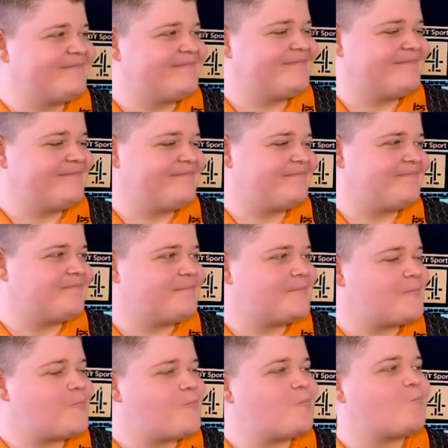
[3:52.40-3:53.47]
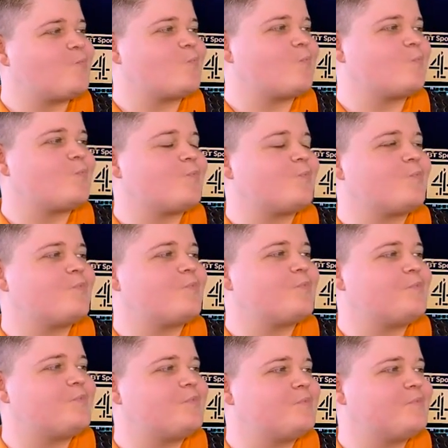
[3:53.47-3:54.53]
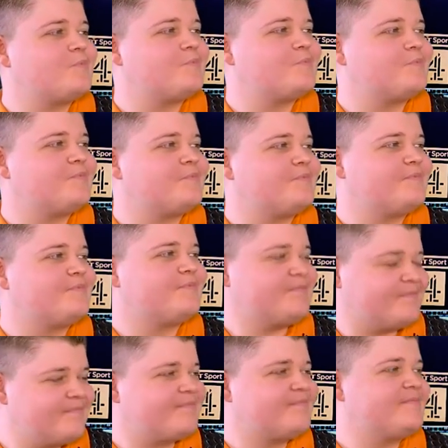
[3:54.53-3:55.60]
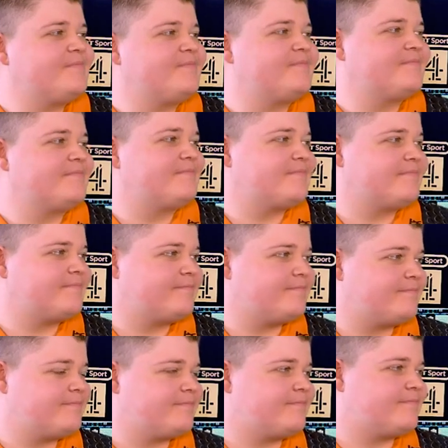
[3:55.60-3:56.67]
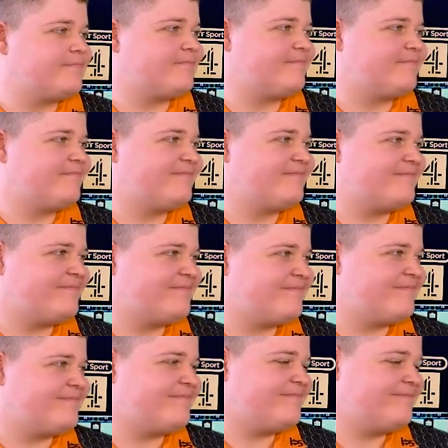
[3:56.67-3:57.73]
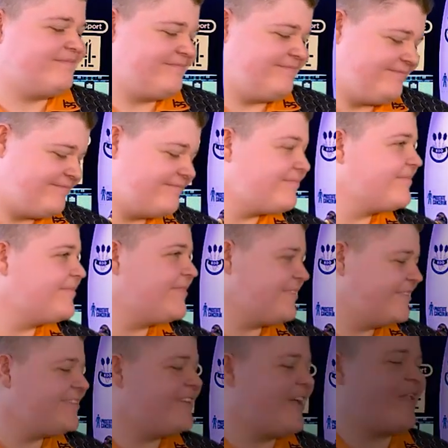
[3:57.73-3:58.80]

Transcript: (not speaking)